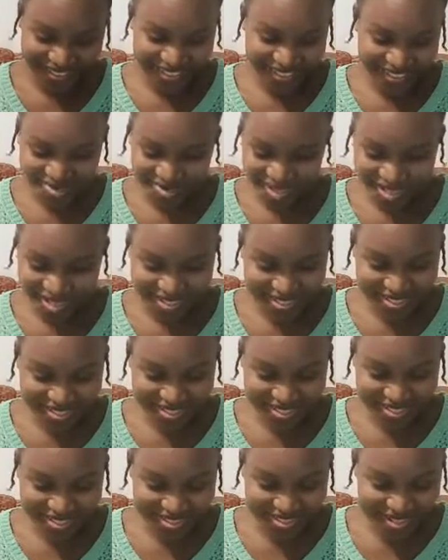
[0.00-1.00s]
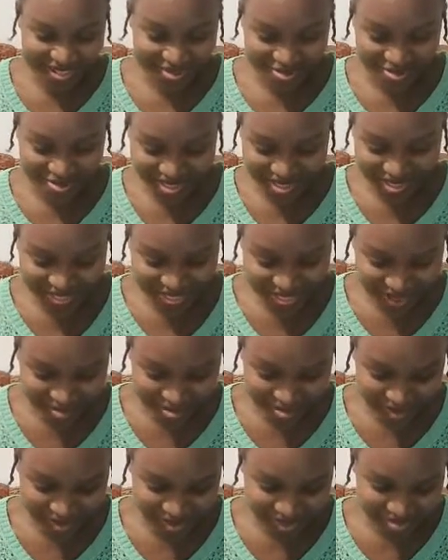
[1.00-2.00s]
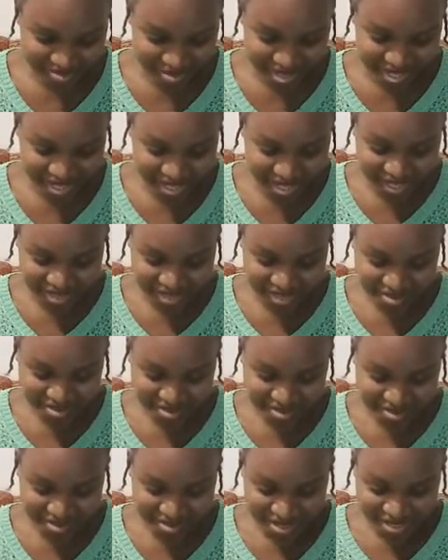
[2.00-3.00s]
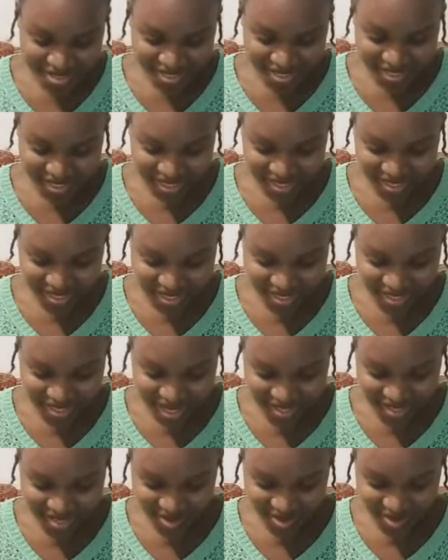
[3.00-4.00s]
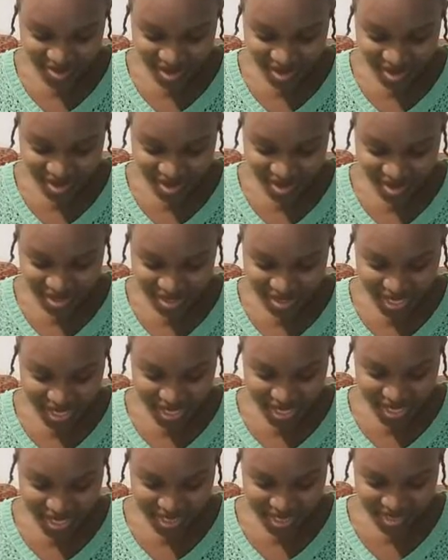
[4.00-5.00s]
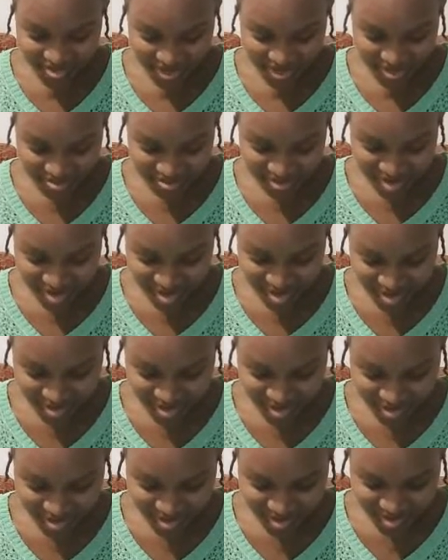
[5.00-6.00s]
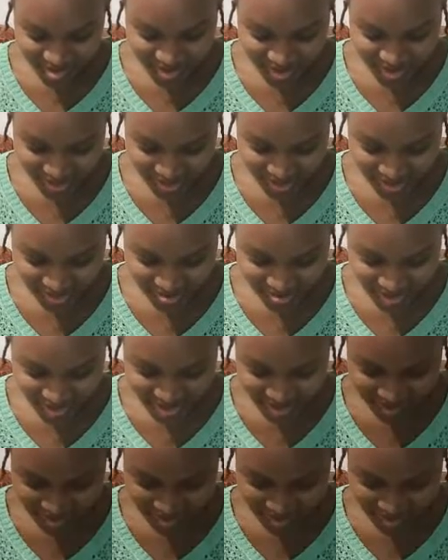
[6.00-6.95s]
before I start preaching like Paul, let me tell you guys what I wrote them down. Oh boy, where is